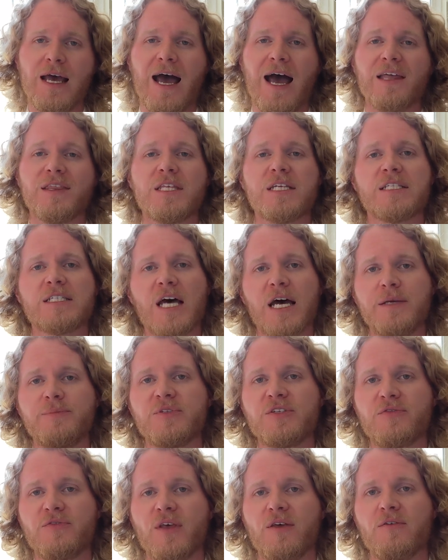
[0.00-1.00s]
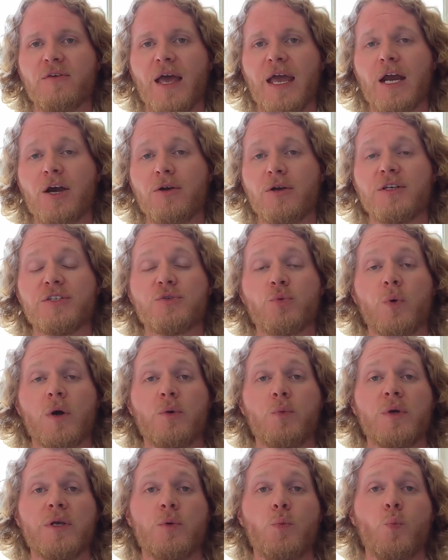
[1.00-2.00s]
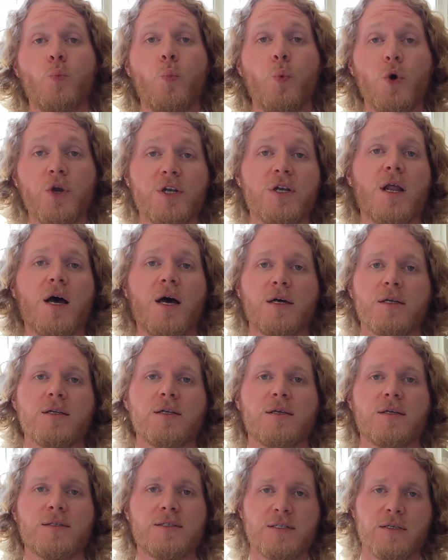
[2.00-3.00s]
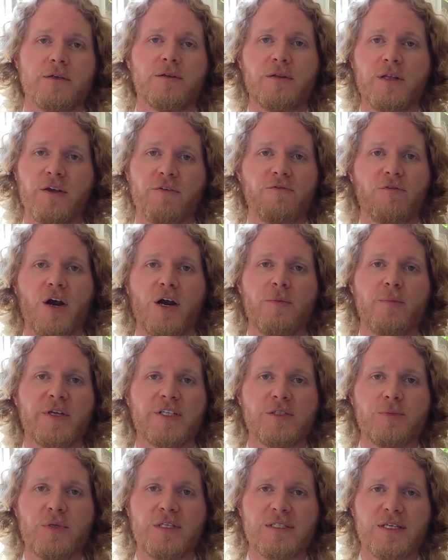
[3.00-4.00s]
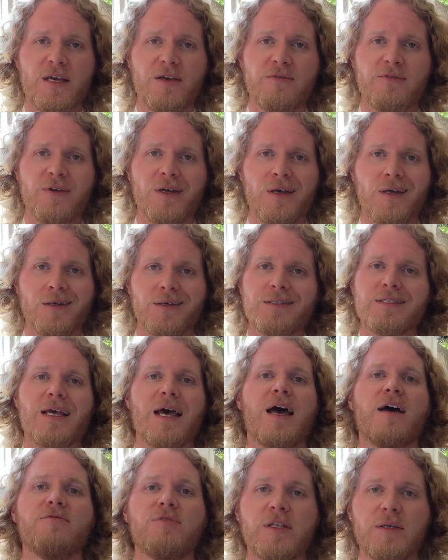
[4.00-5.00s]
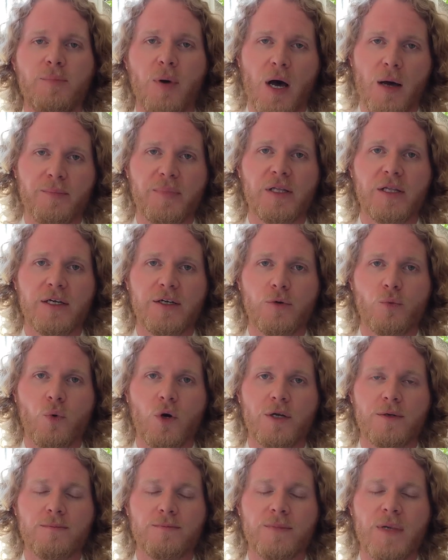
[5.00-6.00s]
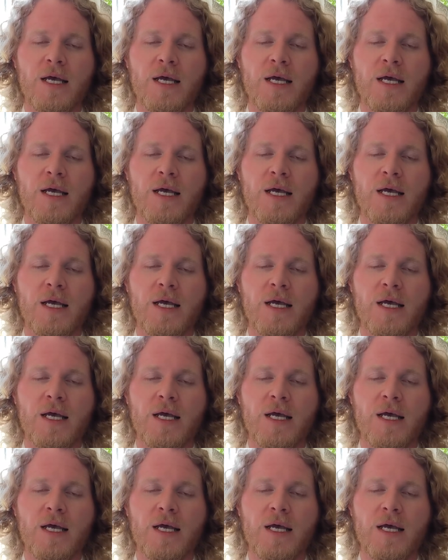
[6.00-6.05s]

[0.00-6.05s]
and the types of the areas where we would not consider the environment to be safe is a heavily populated one.